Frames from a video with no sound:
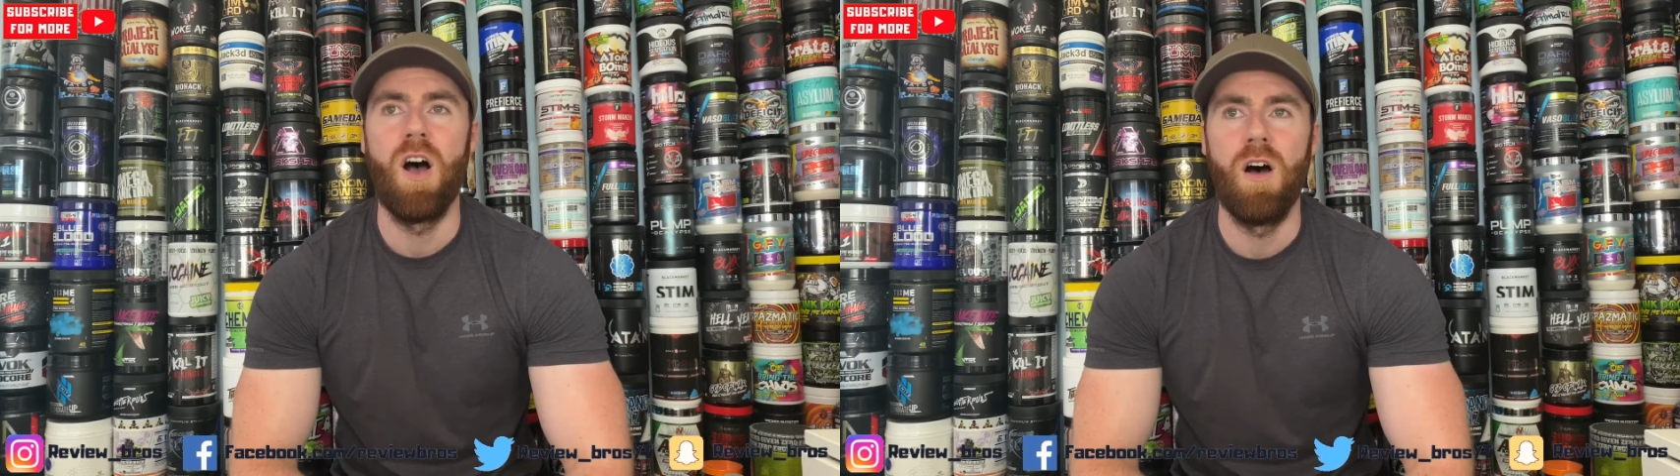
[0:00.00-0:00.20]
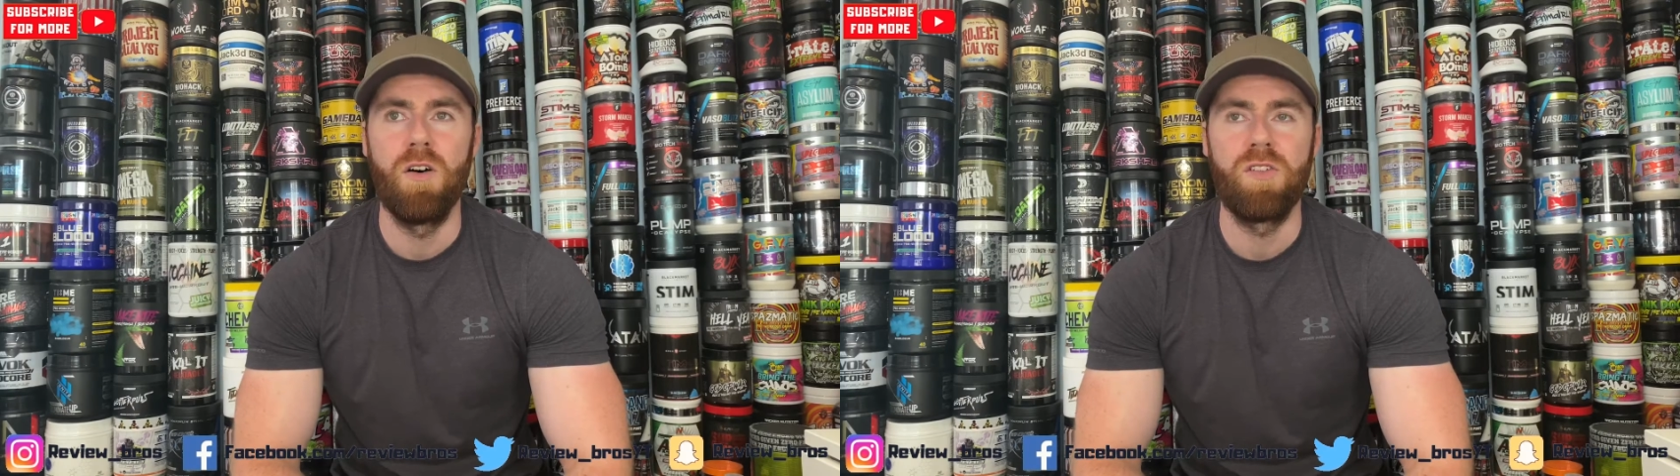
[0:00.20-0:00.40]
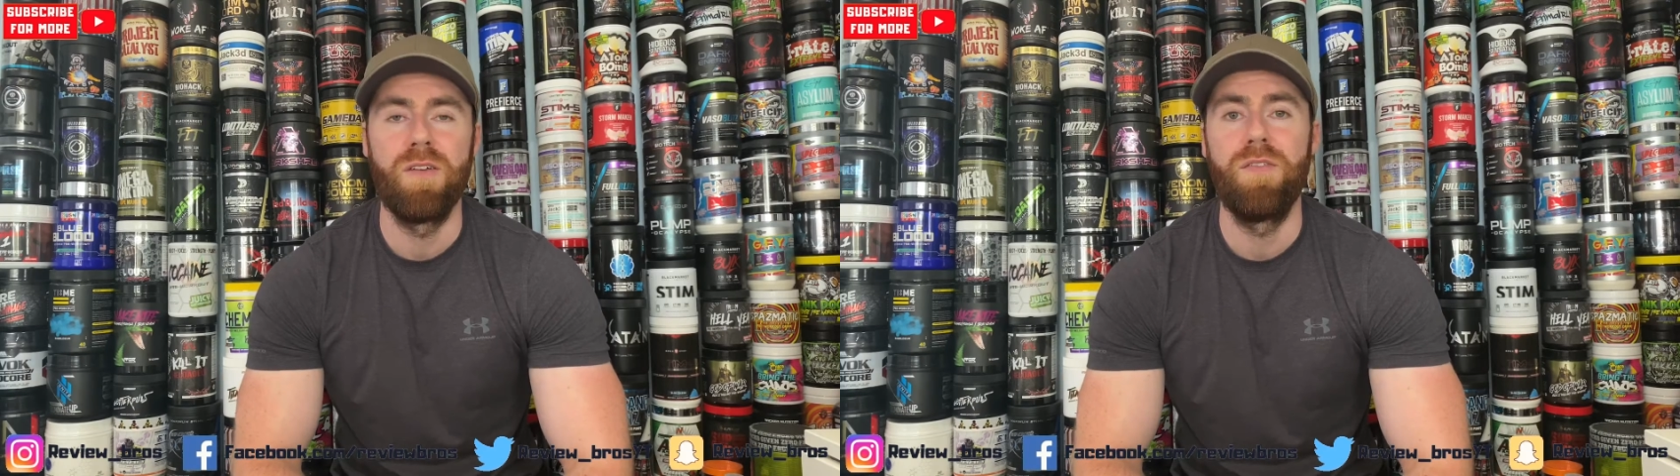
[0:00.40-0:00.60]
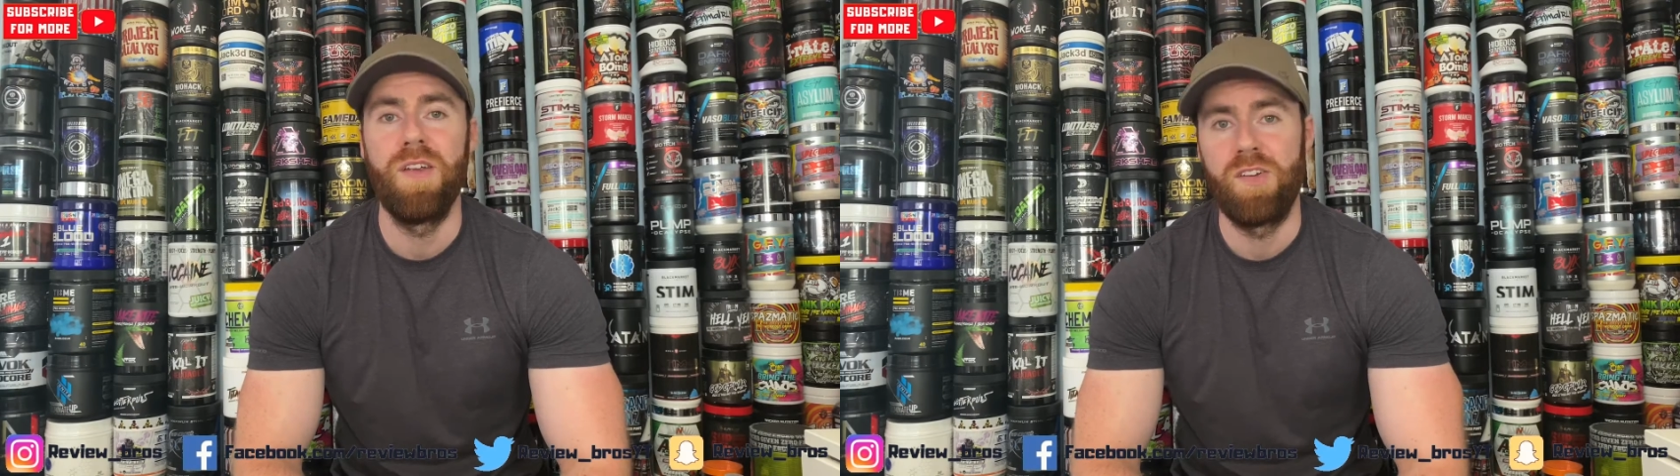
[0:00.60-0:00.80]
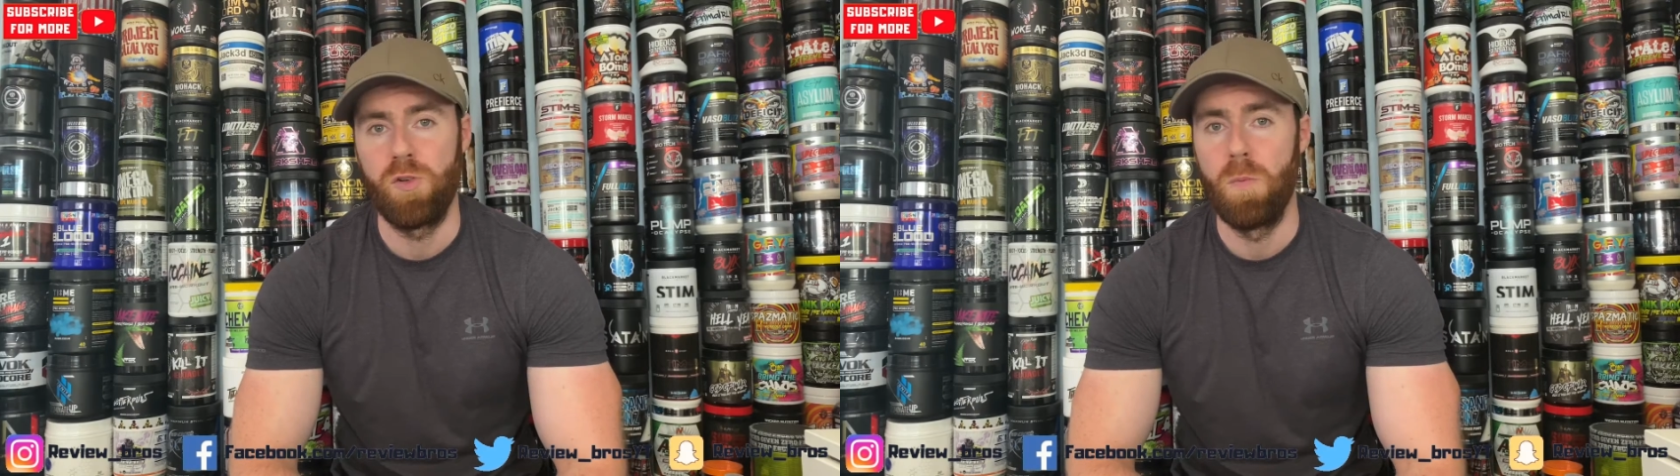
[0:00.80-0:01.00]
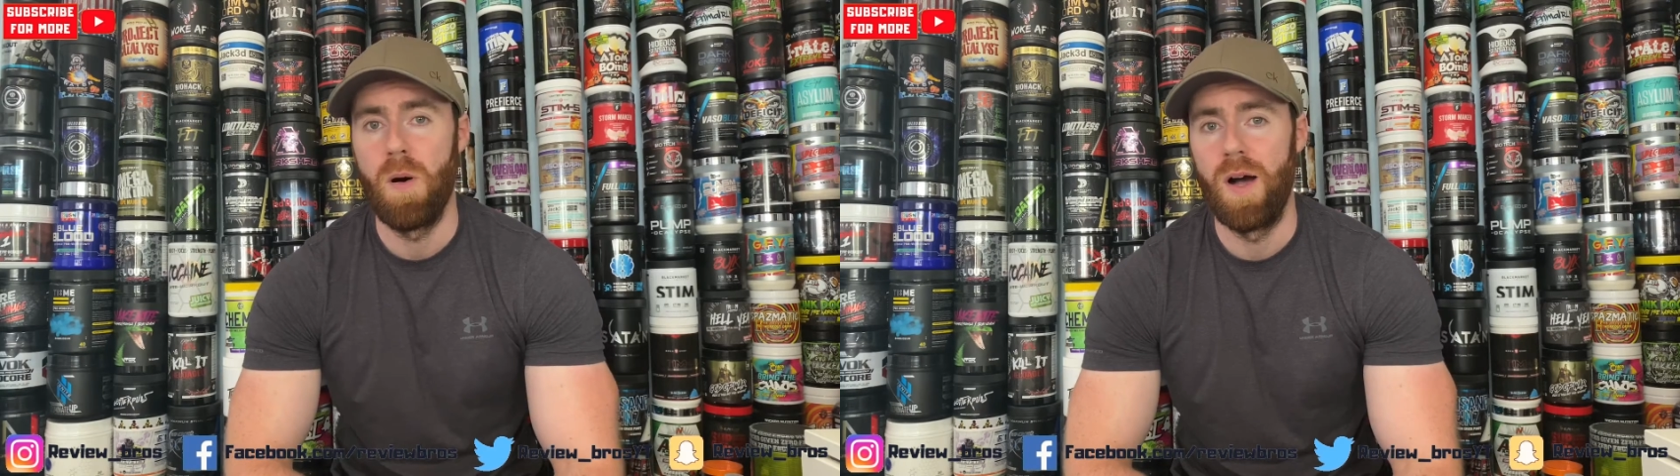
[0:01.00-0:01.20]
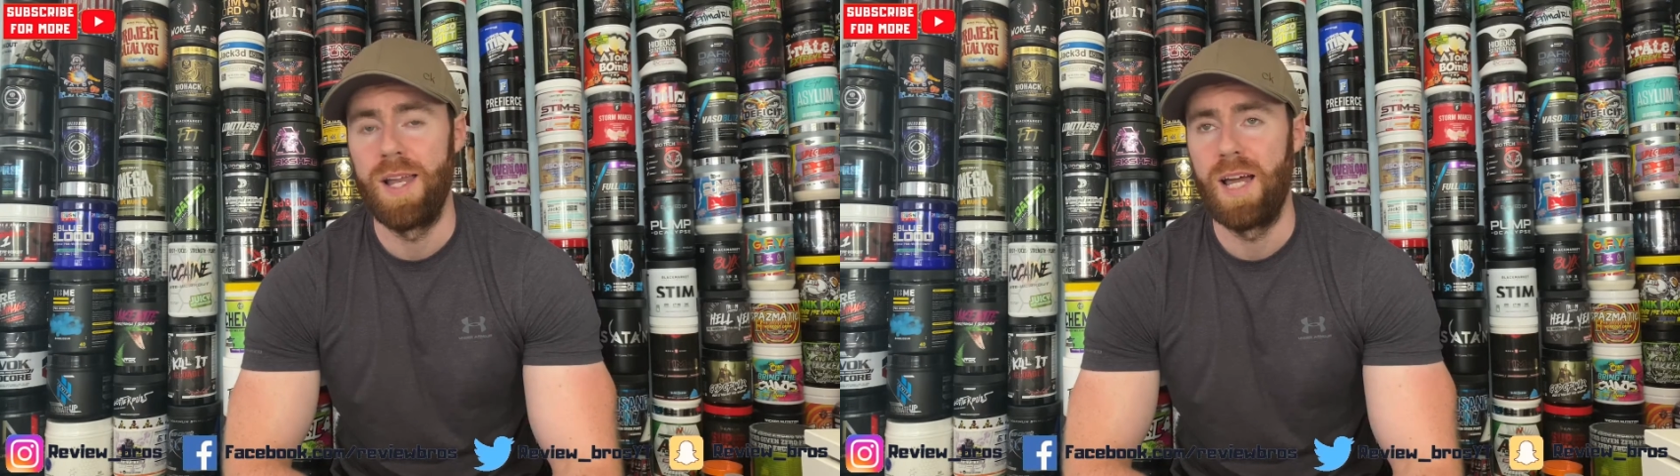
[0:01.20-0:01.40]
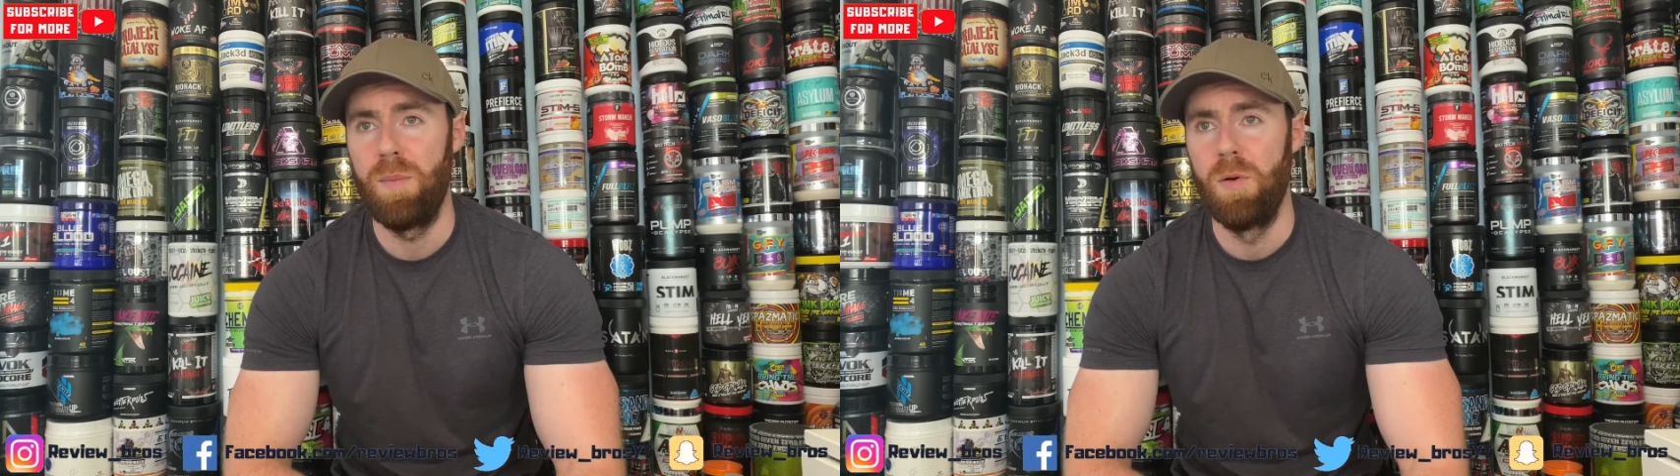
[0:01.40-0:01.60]
artificial
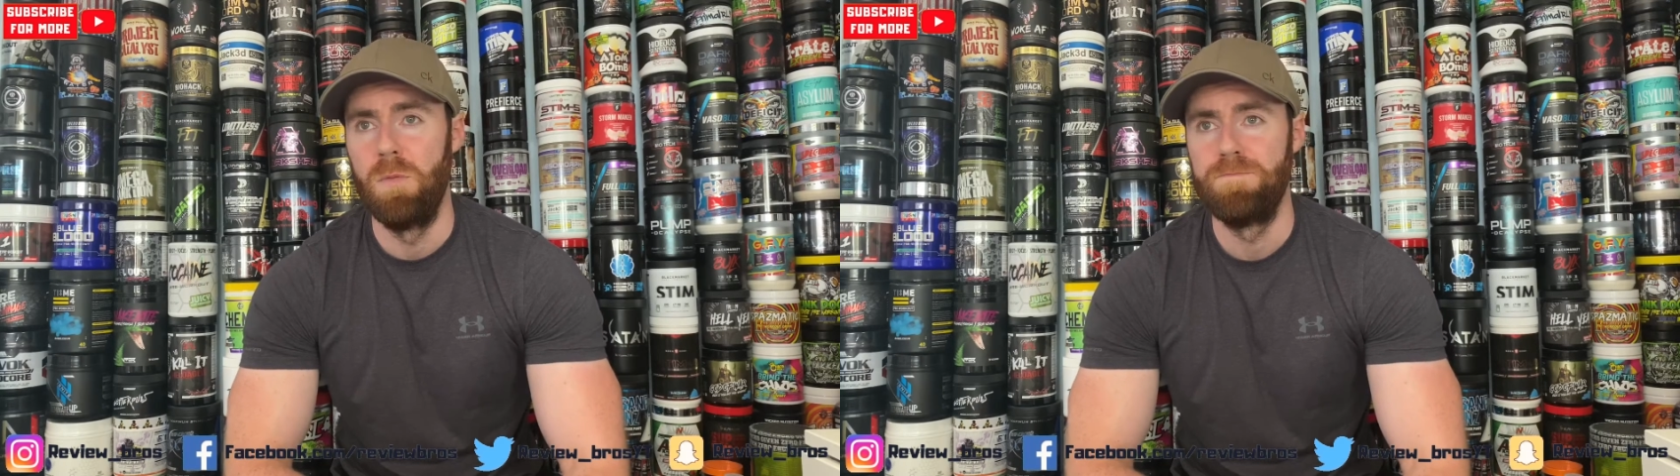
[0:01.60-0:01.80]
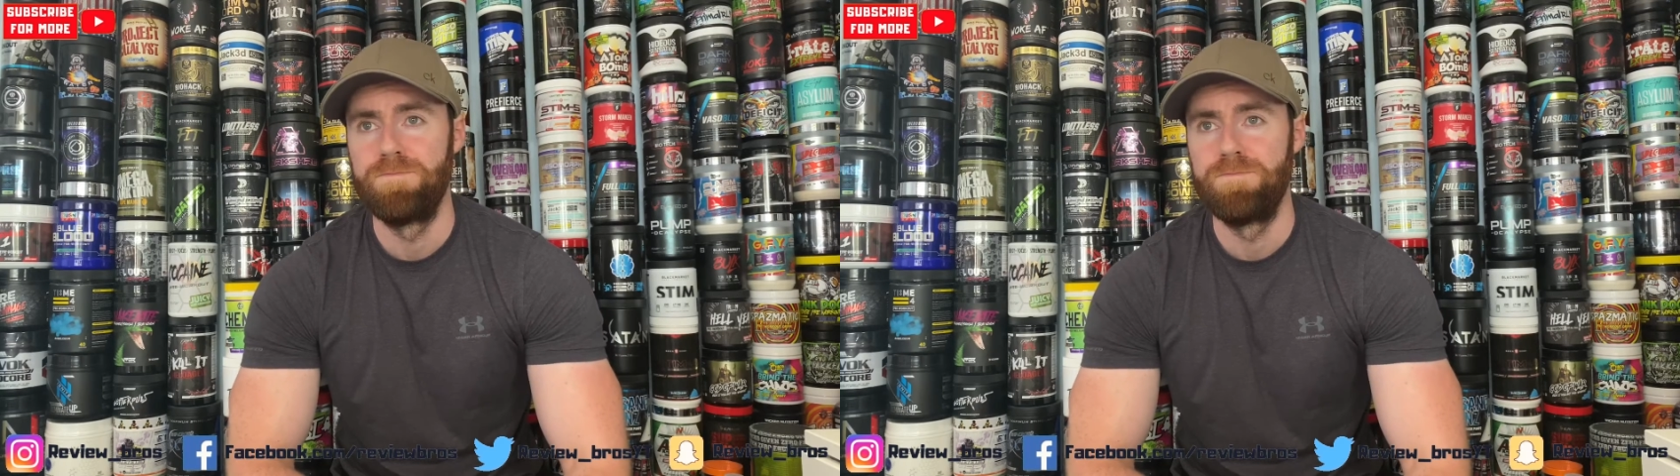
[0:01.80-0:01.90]
pineapple.